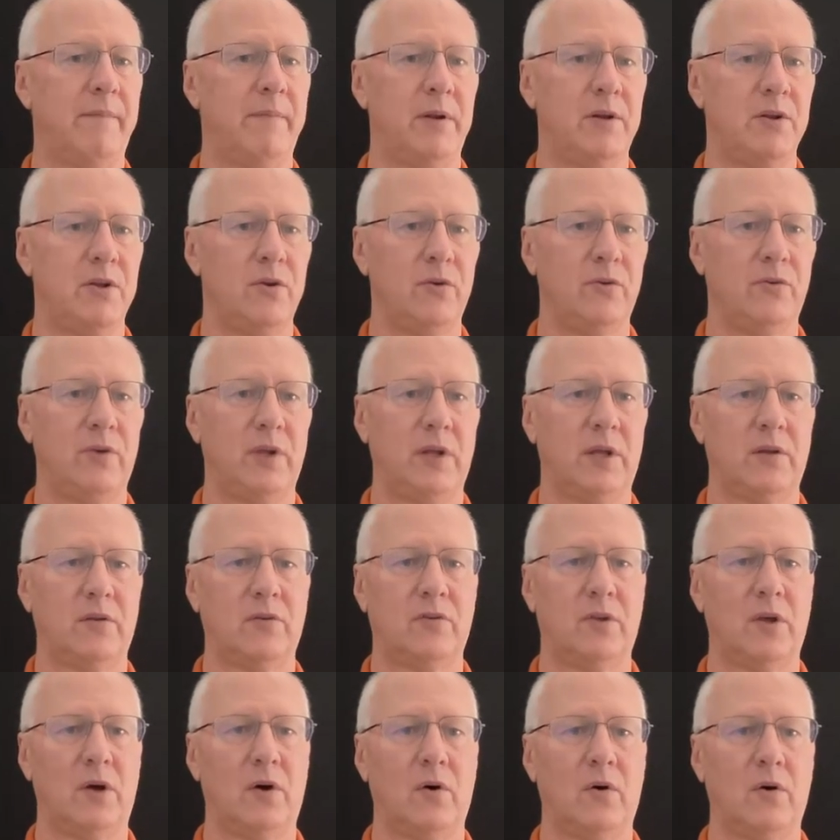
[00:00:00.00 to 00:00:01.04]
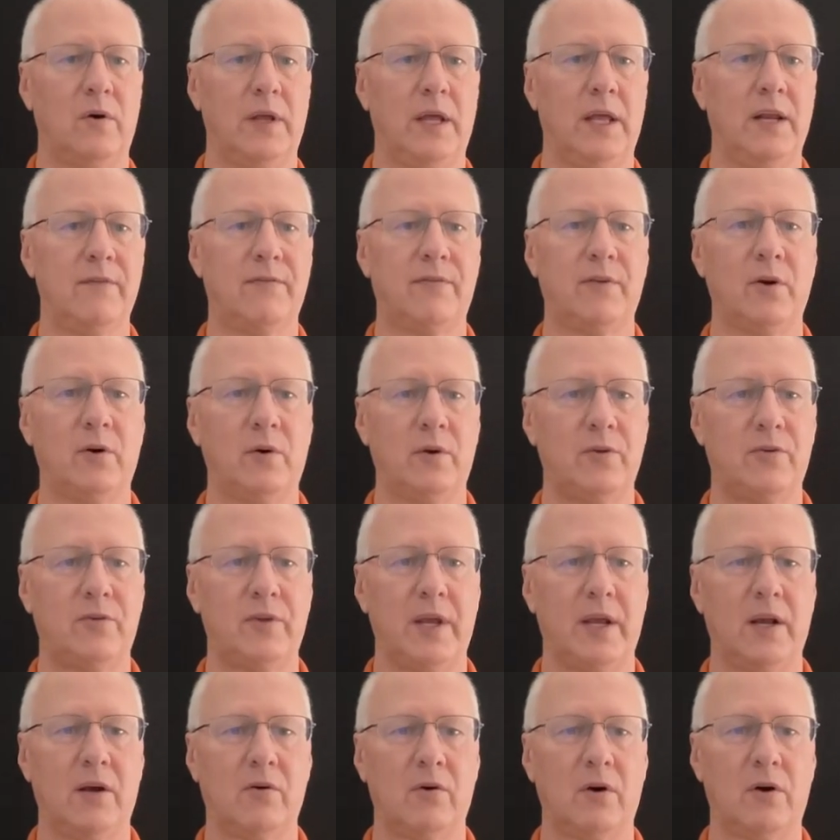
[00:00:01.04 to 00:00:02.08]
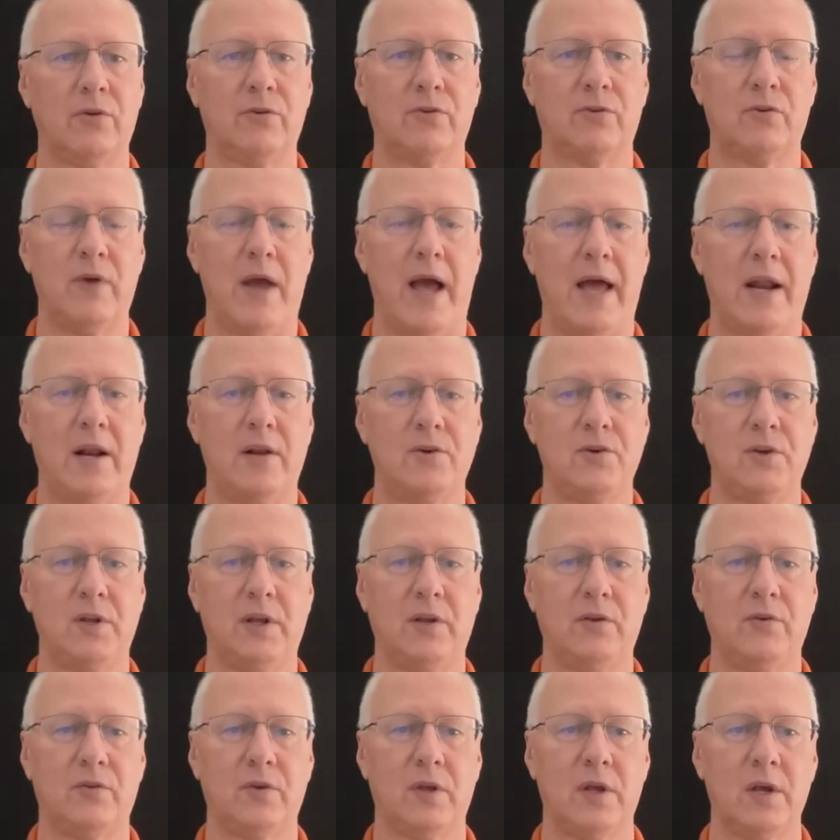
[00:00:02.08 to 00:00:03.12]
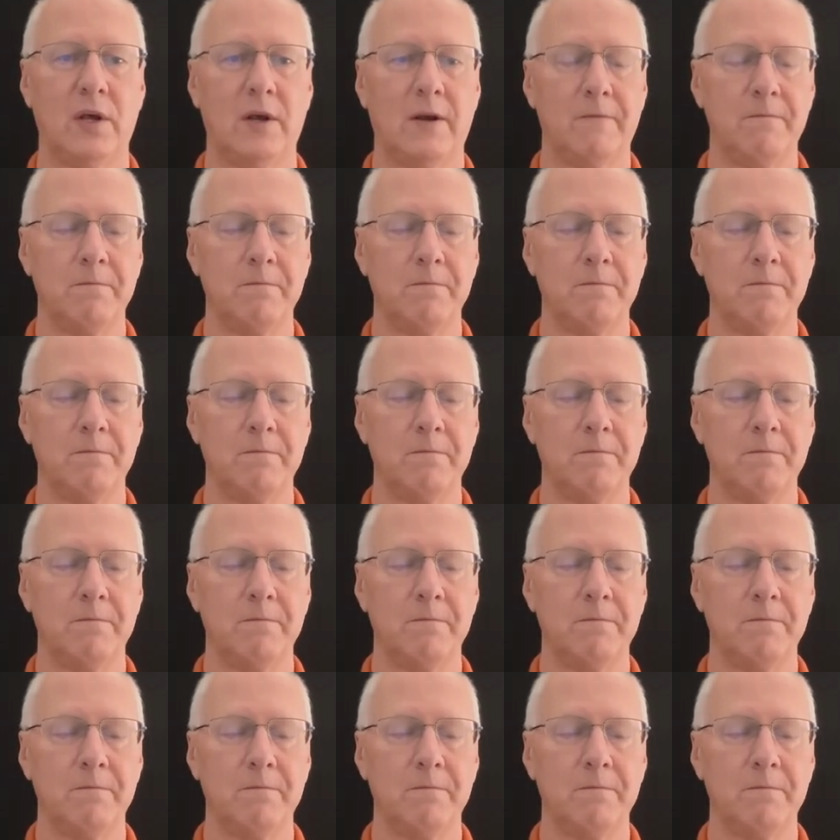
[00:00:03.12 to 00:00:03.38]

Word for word: I've been using. So influencing growth strategies